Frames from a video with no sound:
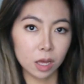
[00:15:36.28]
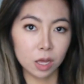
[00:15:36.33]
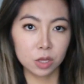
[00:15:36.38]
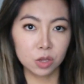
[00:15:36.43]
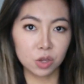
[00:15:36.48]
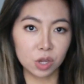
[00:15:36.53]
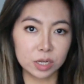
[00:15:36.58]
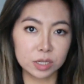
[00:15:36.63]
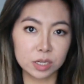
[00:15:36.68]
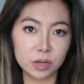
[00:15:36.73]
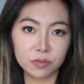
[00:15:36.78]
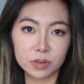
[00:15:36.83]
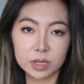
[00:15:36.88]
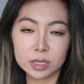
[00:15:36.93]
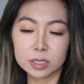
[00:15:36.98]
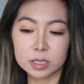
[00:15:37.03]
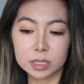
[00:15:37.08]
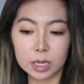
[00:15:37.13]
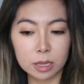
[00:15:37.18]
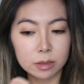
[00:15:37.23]
you can definitely
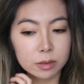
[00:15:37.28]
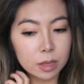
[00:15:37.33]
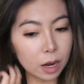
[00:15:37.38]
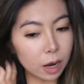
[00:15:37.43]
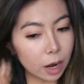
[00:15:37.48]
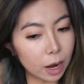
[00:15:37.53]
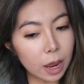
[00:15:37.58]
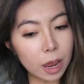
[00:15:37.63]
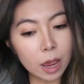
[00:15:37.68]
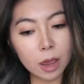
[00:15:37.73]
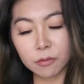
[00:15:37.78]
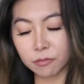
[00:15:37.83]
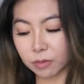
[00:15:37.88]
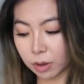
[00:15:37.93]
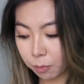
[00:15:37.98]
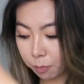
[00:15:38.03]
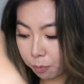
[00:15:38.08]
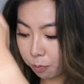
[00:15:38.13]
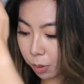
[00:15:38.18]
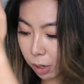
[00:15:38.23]
see that I have
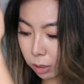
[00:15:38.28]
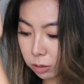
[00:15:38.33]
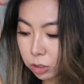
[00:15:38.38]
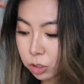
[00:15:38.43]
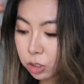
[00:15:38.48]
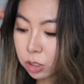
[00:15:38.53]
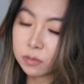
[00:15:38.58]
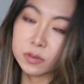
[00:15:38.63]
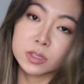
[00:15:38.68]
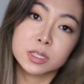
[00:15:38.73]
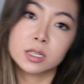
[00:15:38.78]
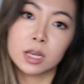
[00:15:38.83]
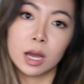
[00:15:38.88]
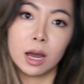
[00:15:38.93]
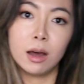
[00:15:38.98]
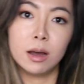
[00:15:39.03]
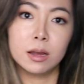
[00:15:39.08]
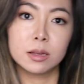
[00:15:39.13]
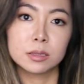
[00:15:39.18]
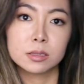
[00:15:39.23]
a bunch of
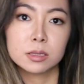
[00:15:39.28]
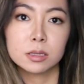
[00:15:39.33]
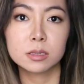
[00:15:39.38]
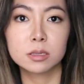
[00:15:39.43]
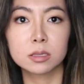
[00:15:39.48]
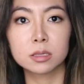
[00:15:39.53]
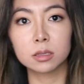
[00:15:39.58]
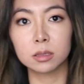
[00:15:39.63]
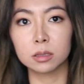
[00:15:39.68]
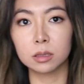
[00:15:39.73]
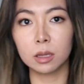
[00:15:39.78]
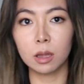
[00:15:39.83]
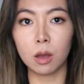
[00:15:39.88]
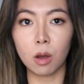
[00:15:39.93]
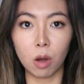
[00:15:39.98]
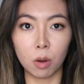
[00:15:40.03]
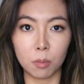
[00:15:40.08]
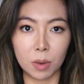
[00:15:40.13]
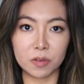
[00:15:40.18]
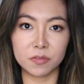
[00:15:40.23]
scars still
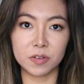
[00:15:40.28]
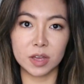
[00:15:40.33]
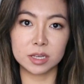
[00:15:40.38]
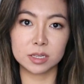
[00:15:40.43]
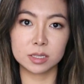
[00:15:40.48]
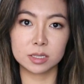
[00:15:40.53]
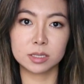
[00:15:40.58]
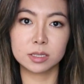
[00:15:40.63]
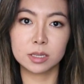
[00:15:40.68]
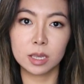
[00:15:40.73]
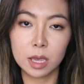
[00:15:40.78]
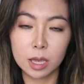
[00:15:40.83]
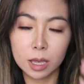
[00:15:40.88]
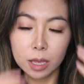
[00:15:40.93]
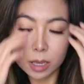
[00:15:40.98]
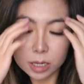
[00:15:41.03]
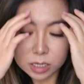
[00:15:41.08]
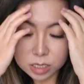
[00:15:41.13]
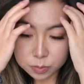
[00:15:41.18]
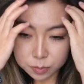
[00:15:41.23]
on my face,
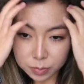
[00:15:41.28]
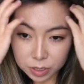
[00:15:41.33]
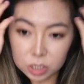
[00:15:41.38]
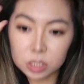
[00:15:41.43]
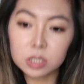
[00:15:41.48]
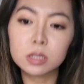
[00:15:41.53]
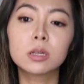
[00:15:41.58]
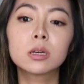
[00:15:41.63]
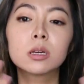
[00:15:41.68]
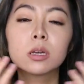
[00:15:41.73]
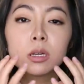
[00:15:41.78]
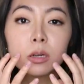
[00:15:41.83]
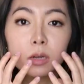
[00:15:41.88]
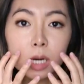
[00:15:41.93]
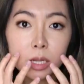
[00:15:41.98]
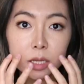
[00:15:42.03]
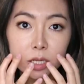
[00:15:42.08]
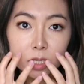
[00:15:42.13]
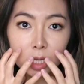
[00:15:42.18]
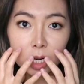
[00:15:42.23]
especially
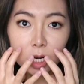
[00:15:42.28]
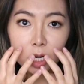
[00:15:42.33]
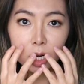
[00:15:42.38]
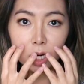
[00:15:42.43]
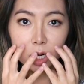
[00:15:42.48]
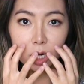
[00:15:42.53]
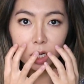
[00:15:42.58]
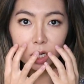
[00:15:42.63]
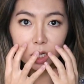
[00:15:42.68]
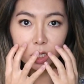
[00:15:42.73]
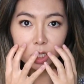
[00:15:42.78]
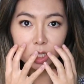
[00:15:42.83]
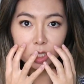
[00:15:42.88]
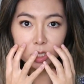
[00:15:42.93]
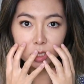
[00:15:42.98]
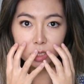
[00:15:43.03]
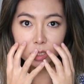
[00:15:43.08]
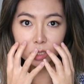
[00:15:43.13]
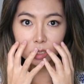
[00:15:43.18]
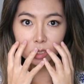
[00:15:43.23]
around this area,
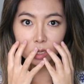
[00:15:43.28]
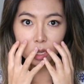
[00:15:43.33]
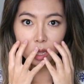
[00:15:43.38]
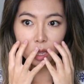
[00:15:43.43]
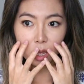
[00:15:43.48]
because